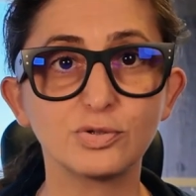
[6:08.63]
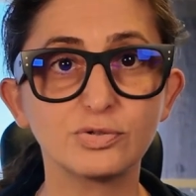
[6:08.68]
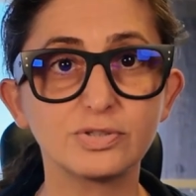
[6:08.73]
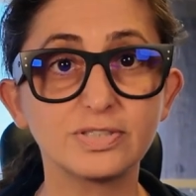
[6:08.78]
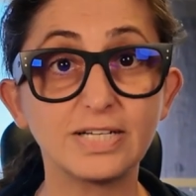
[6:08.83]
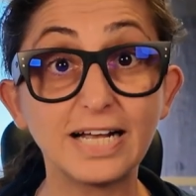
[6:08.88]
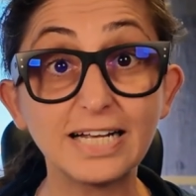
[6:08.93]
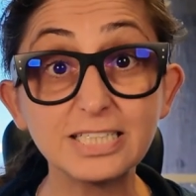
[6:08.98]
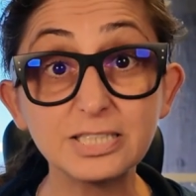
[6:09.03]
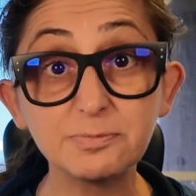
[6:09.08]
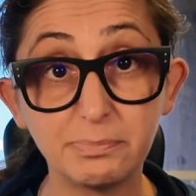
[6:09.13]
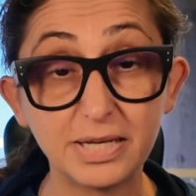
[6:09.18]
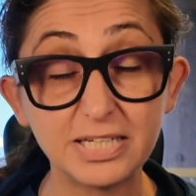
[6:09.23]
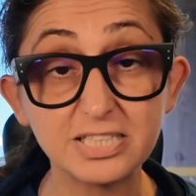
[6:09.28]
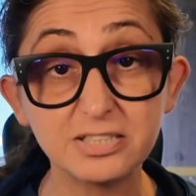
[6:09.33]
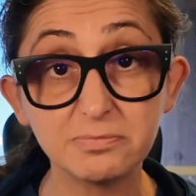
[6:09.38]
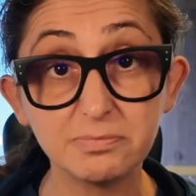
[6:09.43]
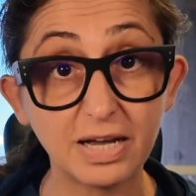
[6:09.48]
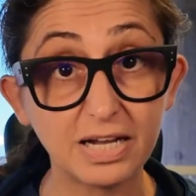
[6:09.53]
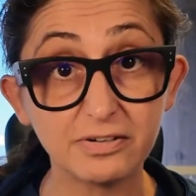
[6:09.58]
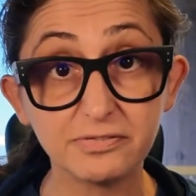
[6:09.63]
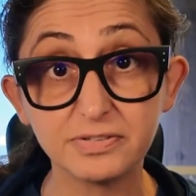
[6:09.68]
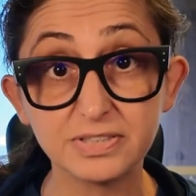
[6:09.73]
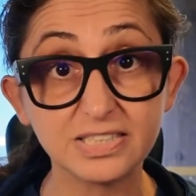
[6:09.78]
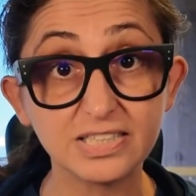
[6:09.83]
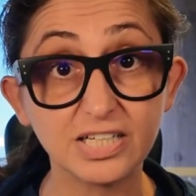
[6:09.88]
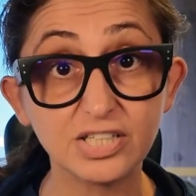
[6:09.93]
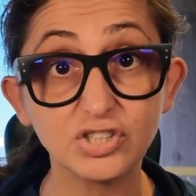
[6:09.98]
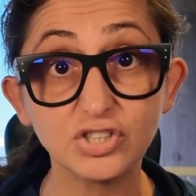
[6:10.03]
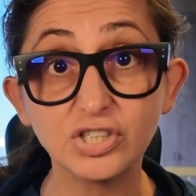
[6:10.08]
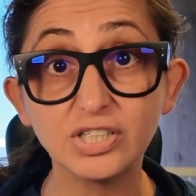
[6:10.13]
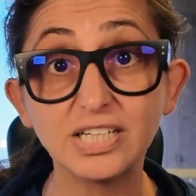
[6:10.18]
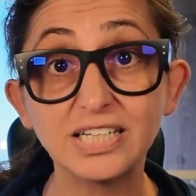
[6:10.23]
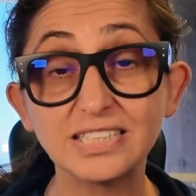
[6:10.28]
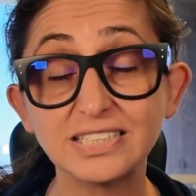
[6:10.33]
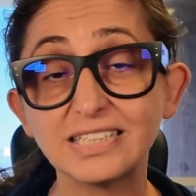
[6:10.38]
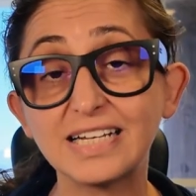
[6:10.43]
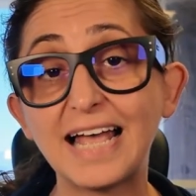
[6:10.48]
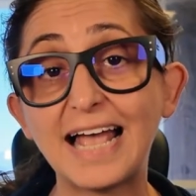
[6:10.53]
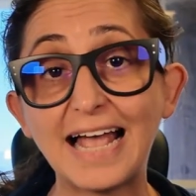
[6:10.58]
So science-based manifestation
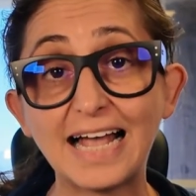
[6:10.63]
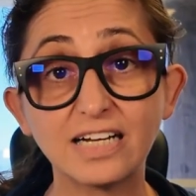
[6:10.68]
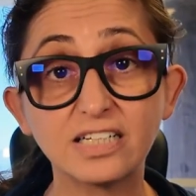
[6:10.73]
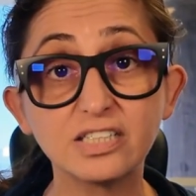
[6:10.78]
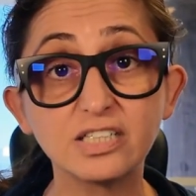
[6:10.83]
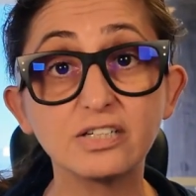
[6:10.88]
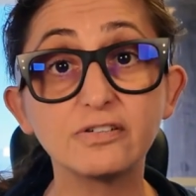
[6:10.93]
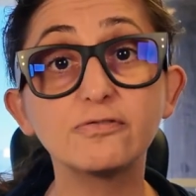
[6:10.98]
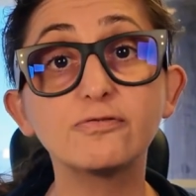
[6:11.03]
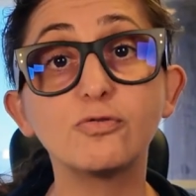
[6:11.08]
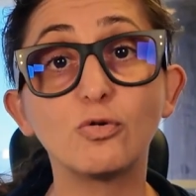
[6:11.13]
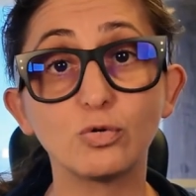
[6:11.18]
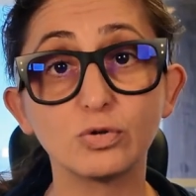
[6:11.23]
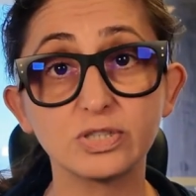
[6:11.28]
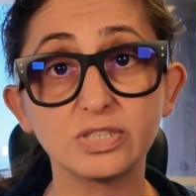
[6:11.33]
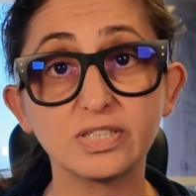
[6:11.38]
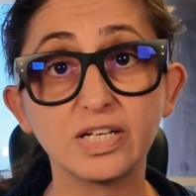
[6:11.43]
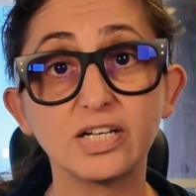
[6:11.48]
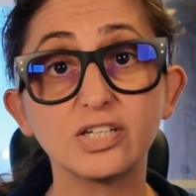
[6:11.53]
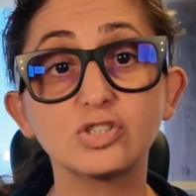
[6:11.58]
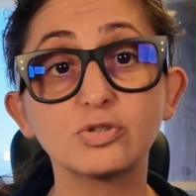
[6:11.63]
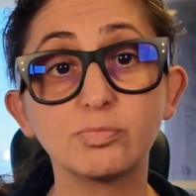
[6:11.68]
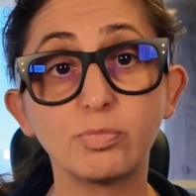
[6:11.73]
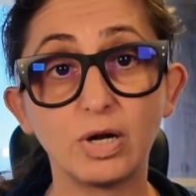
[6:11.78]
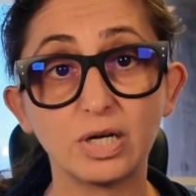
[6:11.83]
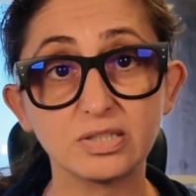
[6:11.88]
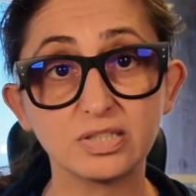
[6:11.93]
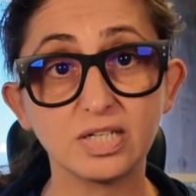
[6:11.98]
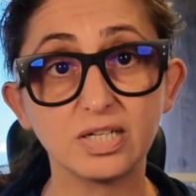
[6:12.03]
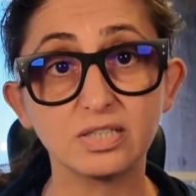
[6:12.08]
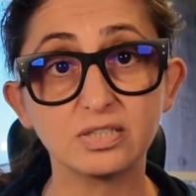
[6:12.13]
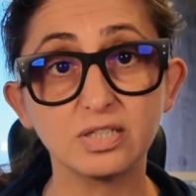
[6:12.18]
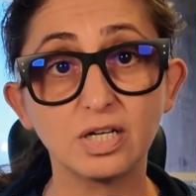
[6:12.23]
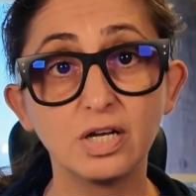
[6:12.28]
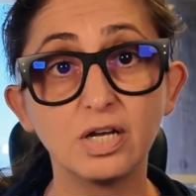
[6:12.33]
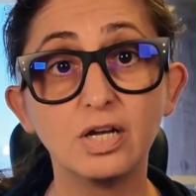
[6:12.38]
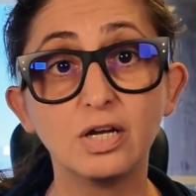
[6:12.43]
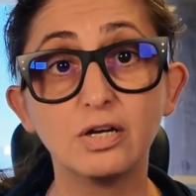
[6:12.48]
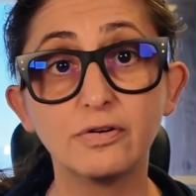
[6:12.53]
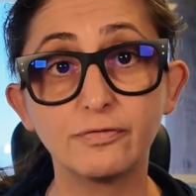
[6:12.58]
is an active four-stage process.
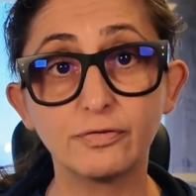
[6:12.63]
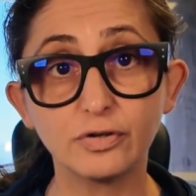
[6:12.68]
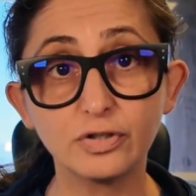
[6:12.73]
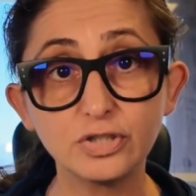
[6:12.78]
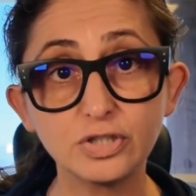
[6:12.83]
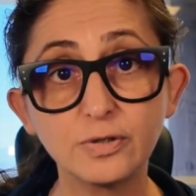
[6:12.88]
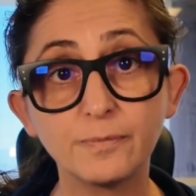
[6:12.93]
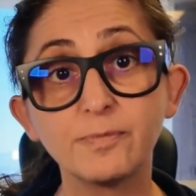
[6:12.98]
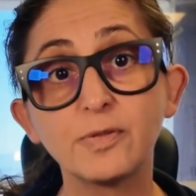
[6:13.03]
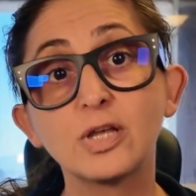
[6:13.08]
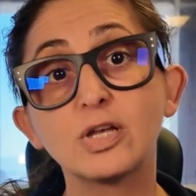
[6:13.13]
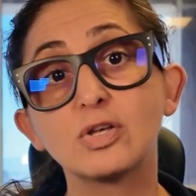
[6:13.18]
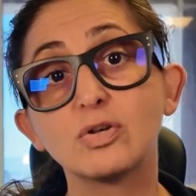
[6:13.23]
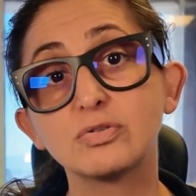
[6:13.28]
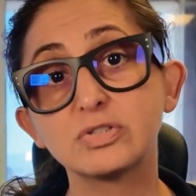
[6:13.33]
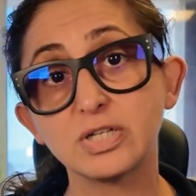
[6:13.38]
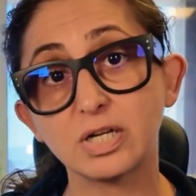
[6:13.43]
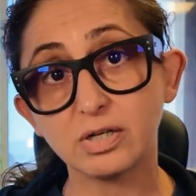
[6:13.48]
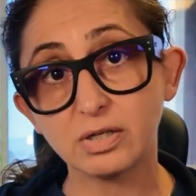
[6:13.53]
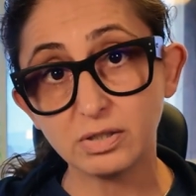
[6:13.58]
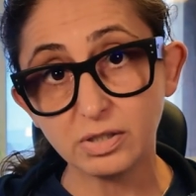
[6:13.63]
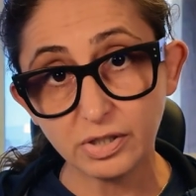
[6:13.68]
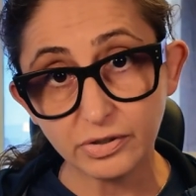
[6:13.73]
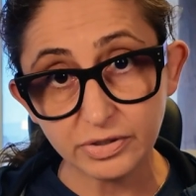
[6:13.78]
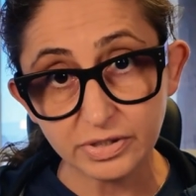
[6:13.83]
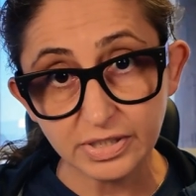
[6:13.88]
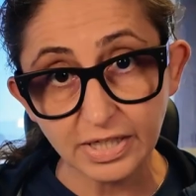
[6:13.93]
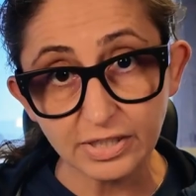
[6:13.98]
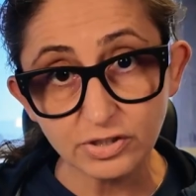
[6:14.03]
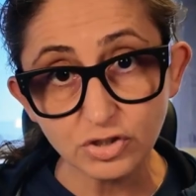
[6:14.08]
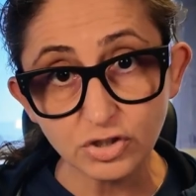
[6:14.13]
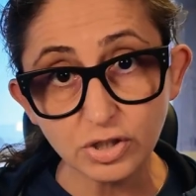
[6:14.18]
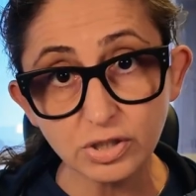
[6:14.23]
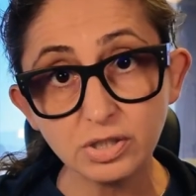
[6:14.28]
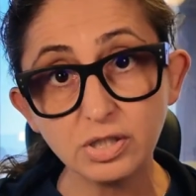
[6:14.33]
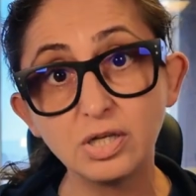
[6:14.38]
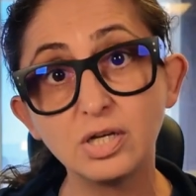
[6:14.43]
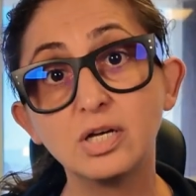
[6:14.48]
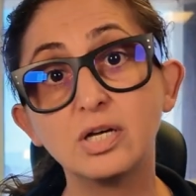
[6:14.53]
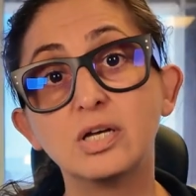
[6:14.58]
First, you set a clear intention.